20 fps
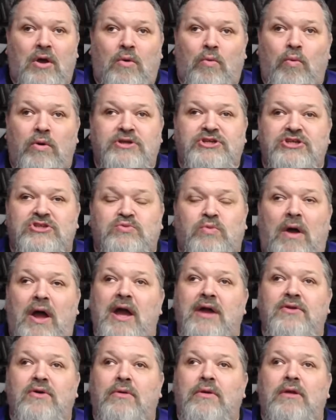which is why
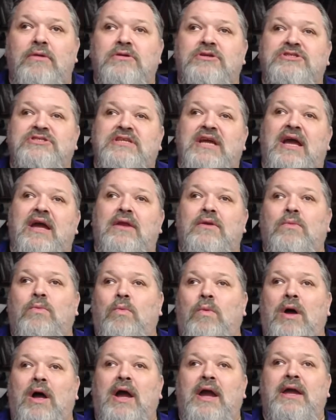I don't understand
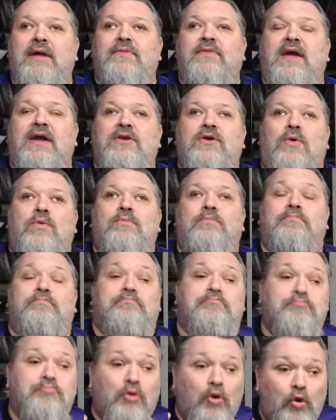why they don't
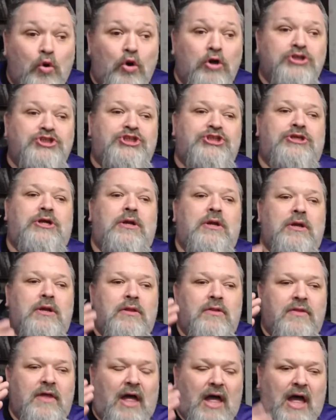push
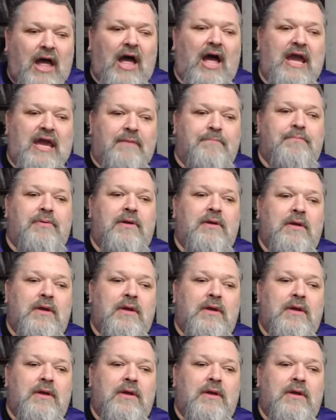the hype